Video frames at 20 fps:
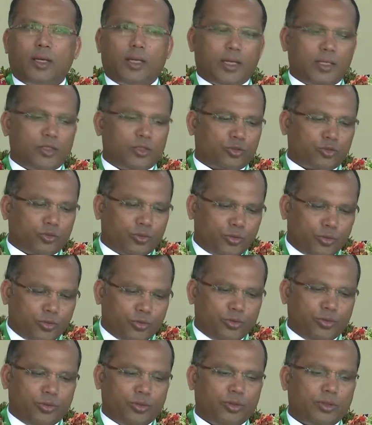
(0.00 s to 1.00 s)
and through
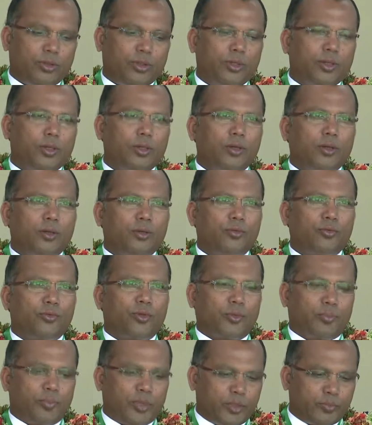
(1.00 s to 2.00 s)
you to
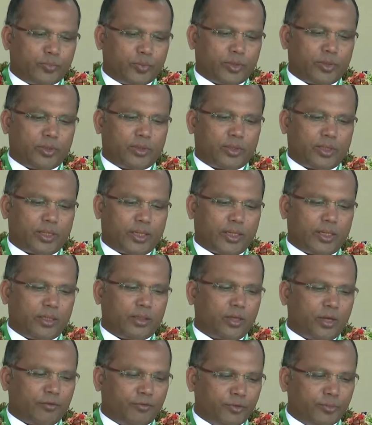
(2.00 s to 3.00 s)
the people
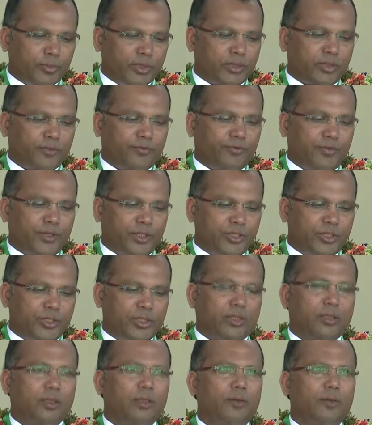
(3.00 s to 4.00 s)
and government of Fiji,